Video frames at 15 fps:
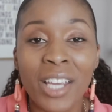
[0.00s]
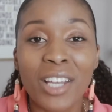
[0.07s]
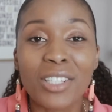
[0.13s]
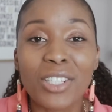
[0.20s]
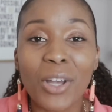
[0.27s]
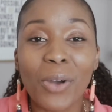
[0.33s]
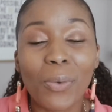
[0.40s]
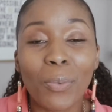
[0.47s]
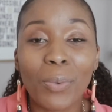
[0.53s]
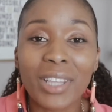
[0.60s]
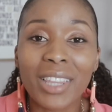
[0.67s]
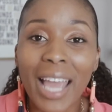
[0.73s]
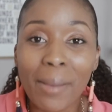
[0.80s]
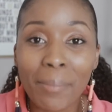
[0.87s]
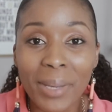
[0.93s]
So with
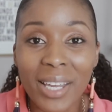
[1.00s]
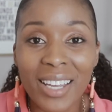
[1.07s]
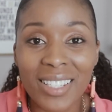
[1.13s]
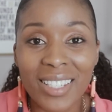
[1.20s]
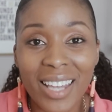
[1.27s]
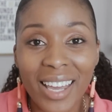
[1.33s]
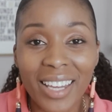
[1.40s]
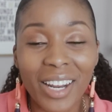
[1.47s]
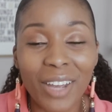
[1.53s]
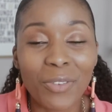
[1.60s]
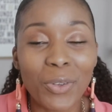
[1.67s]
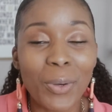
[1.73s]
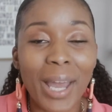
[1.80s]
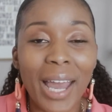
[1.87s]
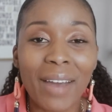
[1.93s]
that being said, if
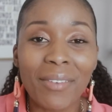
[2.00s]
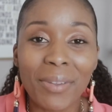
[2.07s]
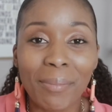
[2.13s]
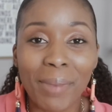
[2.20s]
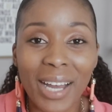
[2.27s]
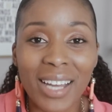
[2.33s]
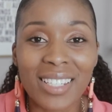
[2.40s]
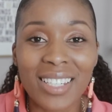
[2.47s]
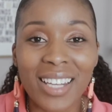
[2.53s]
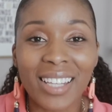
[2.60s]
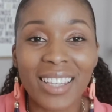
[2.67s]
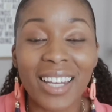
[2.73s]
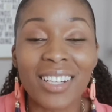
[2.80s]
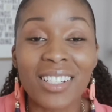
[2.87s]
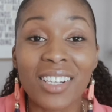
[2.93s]
you have the mindset mindset
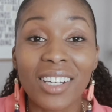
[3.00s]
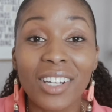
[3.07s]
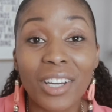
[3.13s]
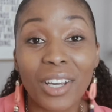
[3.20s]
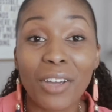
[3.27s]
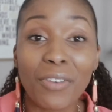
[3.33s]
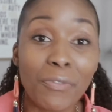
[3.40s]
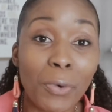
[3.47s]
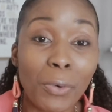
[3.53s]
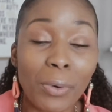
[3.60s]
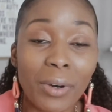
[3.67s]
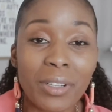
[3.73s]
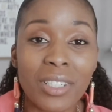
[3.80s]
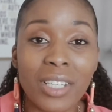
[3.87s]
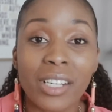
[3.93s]
that is looking
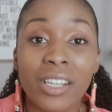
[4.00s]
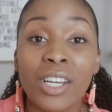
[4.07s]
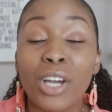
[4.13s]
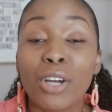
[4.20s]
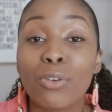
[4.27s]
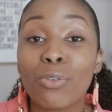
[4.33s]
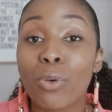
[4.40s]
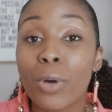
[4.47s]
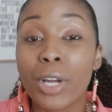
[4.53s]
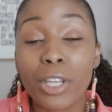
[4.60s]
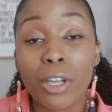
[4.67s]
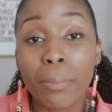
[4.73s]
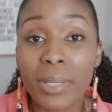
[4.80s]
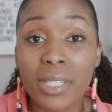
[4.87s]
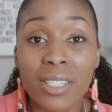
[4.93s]
forward to growing
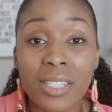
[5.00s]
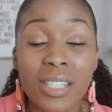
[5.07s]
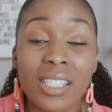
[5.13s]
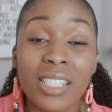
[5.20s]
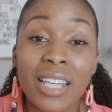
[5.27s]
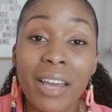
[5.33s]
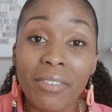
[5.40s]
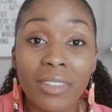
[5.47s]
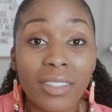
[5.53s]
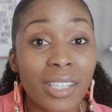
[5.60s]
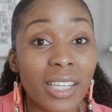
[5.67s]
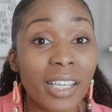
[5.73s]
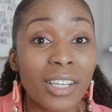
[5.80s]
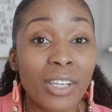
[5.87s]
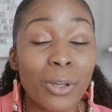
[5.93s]
your business and definitely
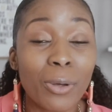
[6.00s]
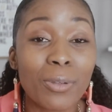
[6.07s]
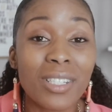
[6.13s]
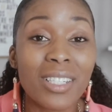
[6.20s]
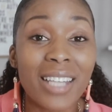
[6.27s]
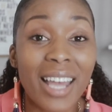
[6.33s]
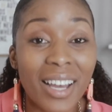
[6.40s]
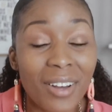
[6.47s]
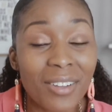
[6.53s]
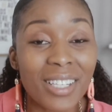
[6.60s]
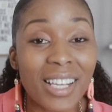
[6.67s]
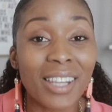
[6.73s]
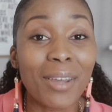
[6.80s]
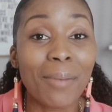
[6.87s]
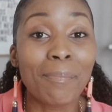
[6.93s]
getting those sales
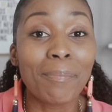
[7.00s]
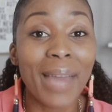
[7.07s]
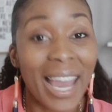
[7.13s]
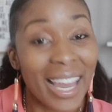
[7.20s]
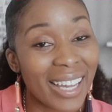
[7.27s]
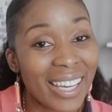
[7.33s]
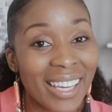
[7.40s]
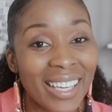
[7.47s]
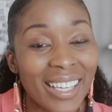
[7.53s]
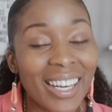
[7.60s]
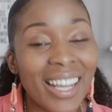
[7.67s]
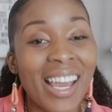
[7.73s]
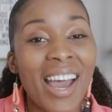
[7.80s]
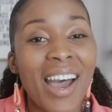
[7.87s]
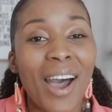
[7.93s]
in the back end,
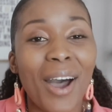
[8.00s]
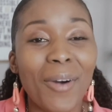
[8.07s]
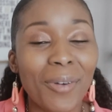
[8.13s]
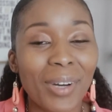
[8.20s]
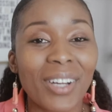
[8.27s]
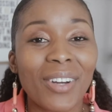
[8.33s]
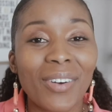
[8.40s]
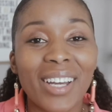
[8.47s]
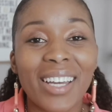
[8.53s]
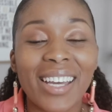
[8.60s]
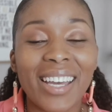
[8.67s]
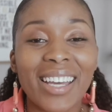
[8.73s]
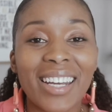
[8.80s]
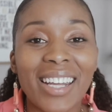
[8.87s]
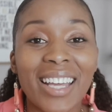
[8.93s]
I wanna go
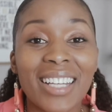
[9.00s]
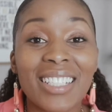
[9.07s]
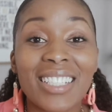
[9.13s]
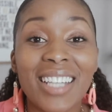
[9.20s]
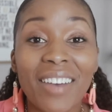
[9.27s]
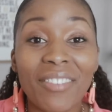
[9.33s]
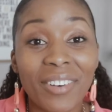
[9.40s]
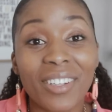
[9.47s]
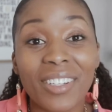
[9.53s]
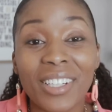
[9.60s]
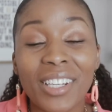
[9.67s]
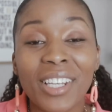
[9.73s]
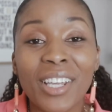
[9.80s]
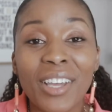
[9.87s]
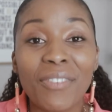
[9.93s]
ahead and
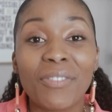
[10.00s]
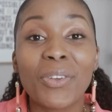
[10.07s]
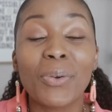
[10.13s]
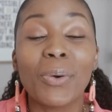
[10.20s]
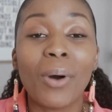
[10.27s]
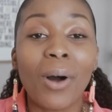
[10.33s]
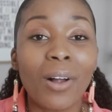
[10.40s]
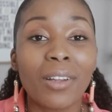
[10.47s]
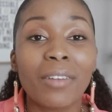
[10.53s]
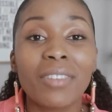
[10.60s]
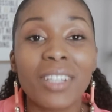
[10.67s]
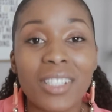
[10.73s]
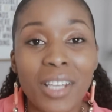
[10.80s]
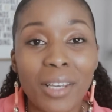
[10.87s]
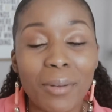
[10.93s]
definitely give you all of
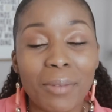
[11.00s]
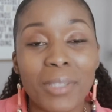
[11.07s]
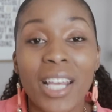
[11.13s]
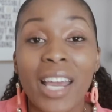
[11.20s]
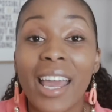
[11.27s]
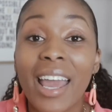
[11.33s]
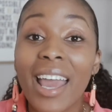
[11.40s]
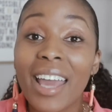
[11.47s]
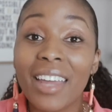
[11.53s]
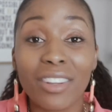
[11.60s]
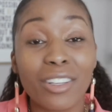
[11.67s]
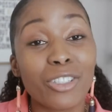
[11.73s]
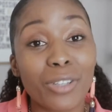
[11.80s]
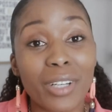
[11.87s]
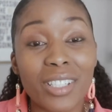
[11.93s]
the tips and
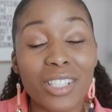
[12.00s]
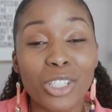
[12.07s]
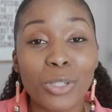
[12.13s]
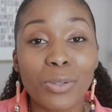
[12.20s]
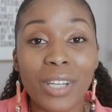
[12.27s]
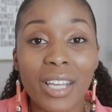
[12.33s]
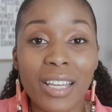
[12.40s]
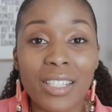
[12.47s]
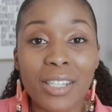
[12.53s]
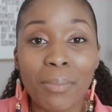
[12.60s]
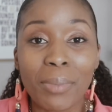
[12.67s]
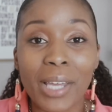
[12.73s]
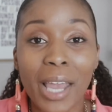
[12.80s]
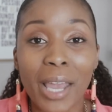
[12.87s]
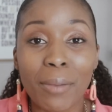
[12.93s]
the tricks that you need to
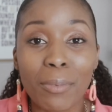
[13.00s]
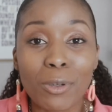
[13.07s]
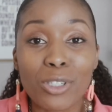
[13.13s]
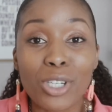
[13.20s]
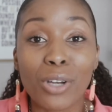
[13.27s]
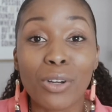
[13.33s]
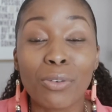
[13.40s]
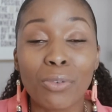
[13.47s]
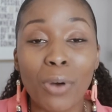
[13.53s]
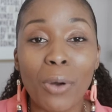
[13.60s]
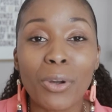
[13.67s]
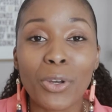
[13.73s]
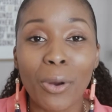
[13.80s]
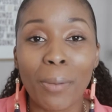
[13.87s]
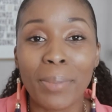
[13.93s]
be able to grow
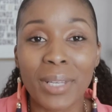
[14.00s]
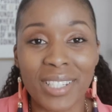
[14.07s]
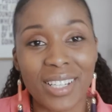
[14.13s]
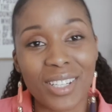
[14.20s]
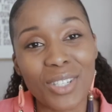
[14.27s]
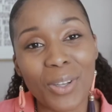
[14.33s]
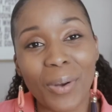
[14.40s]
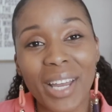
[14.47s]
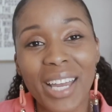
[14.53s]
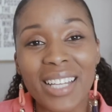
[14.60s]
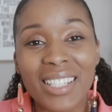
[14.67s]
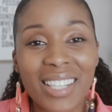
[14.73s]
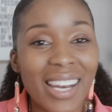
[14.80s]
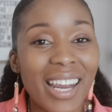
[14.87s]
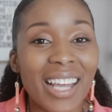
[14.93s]
your business. So in
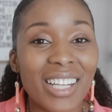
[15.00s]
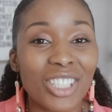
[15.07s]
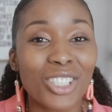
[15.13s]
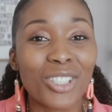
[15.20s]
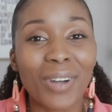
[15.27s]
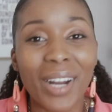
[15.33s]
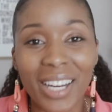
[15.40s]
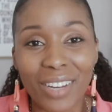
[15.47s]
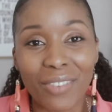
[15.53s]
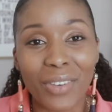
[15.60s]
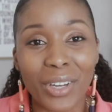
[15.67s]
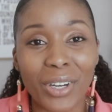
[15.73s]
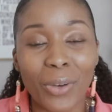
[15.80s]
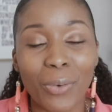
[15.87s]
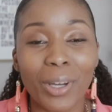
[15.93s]
today's training
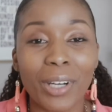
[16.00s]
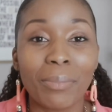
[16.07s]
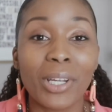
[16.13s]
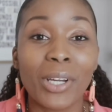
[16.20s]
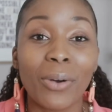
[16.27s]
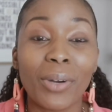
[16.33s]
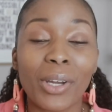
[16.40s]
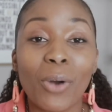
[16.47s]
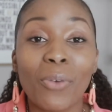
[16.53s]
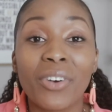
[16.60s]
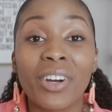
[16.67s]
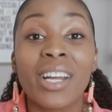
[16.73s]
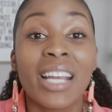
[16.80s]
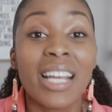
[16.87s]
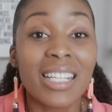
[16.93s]
video, we're gonna be going
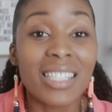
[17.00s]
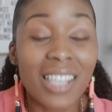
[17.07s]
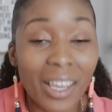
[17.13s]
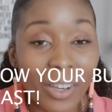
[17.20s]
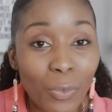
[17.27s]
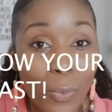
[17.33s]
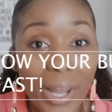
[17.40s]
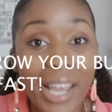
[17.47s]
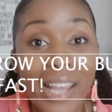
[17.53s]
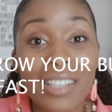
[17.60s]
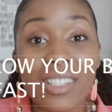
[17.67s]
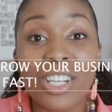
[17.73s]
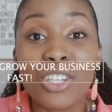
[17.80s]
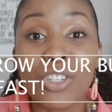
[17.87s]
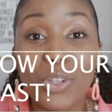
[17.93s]
over 10
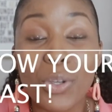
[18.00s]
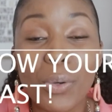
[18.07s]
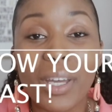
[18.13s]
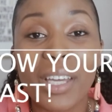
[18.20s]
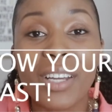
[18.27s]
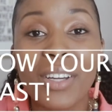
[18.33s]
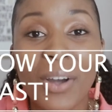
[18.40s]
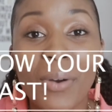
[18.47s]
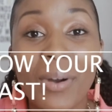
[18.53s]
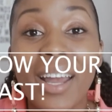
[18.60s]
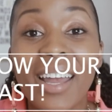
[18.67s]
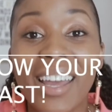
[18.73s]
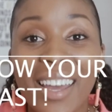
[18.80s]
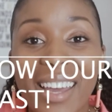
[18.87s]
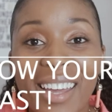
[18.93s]
ways you can go
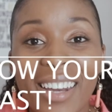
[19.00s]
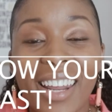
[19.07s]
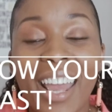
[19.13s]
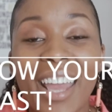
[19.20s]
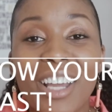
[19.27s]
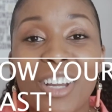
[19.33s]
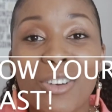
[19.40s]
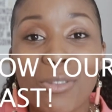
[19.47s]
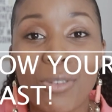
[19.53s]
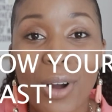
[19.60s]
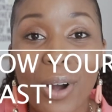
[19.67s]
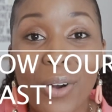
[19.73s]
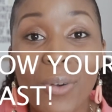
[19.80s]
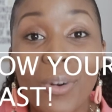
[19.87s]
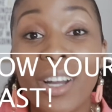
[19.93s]
ahead and
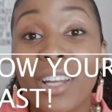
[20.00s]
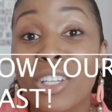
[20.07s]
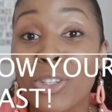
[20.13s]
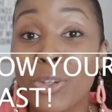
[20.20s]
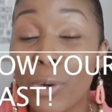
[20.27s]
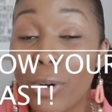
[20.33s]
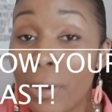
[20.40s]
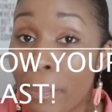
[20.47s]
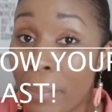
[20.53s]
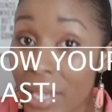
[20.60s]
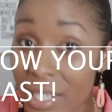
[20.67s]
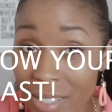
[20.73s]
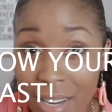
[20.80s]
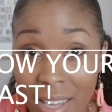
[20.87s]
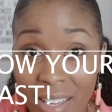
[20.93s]
grow your
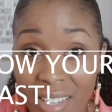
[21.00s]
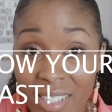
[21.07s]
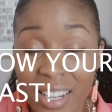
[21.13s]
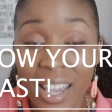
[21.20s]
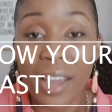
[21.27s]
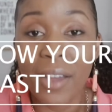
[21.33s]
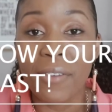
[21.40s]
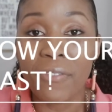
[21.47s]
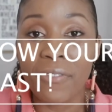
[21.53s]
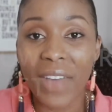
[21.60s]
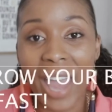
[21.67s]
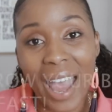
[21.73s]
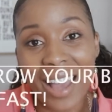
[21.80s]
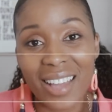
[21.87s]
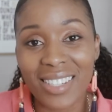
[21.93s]
business
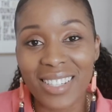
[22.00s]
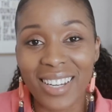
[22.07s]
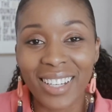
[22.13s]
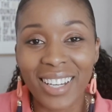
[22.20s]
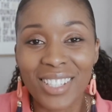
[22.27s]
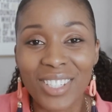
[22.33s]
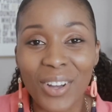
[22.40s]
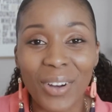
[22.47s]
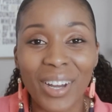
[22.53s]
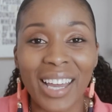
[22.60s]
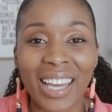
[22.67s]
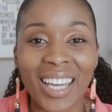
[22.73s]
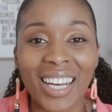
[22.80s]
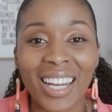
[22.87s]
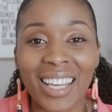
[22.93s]
fast. Let's go
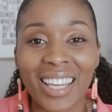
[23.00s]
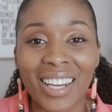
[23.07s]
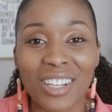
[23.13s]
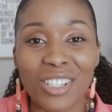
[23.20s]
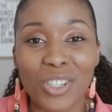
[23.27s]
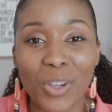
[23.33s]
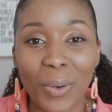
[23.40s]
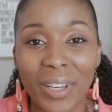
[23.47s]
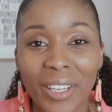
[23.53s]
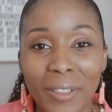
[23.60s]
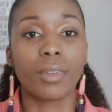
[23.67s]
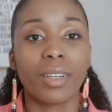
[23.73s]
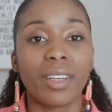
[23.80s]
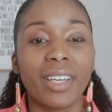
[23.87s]
ahead and get into it.